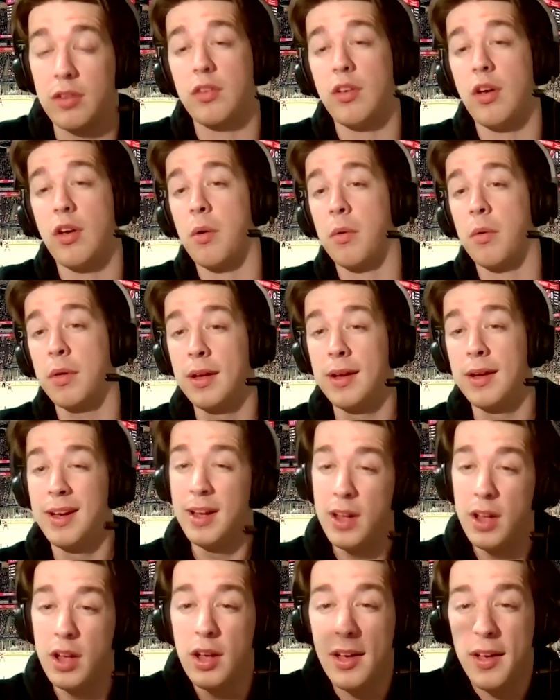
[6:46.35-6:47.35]
So
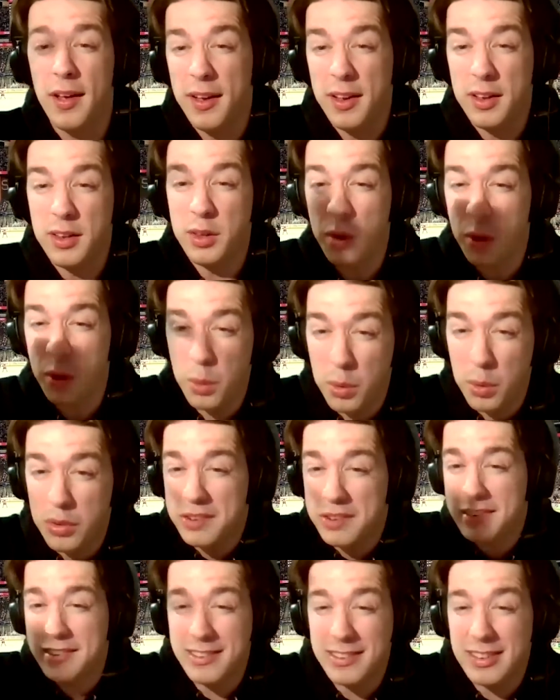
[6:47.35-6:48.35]
you
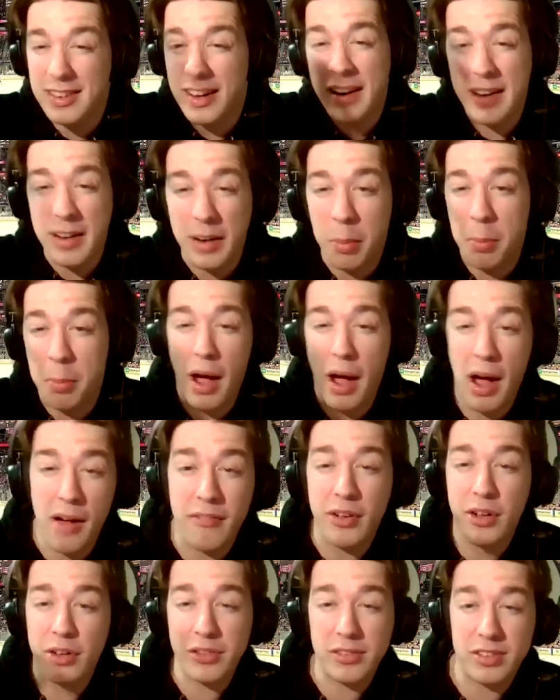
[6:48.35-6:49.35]
stink,
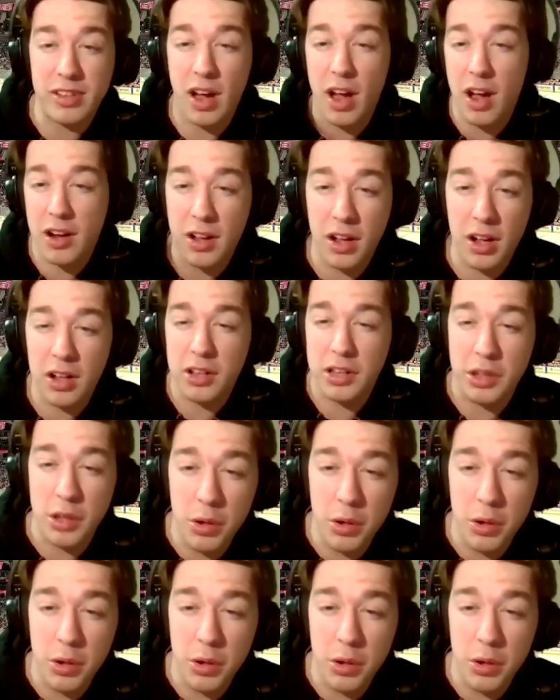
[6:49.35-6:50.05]
Pavel Zacha.